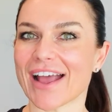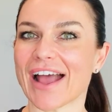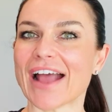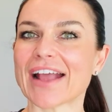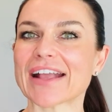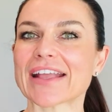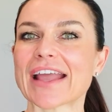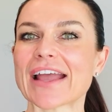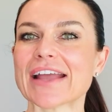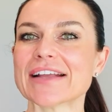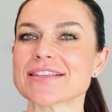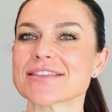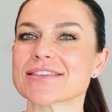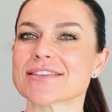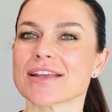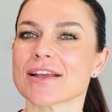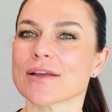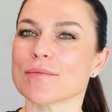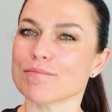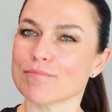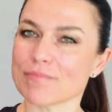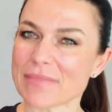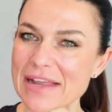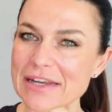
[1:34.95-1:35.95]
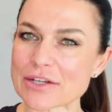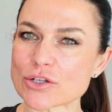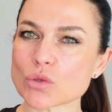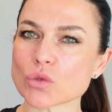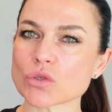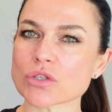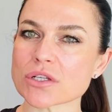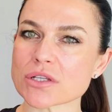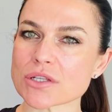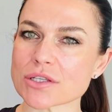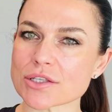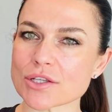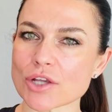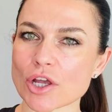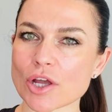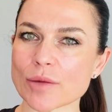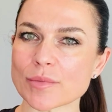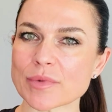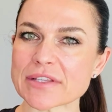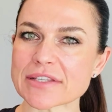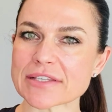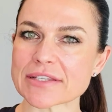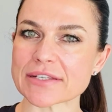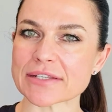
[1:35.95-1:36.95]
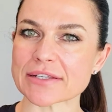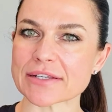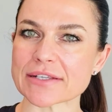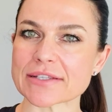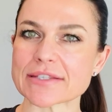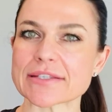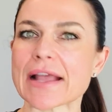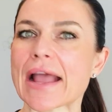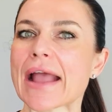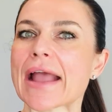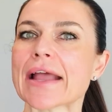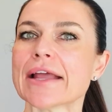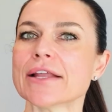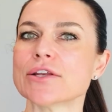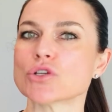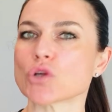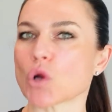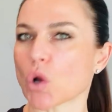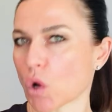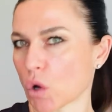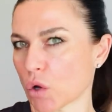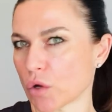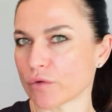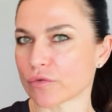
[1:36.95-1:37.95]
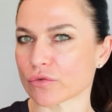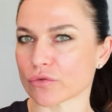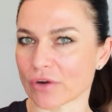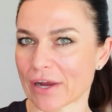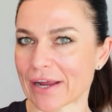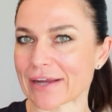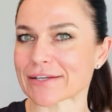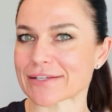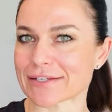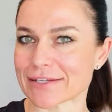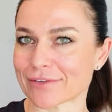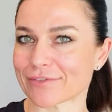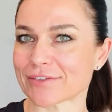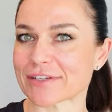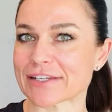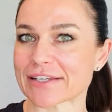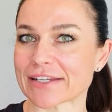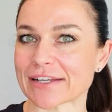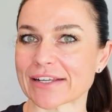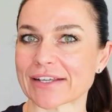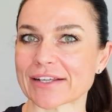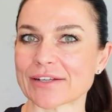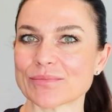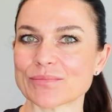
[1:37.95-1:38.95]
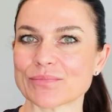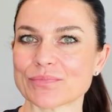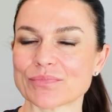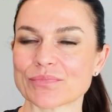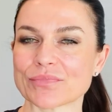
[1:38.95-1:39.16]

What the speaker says: against mental disturbances and overactivity.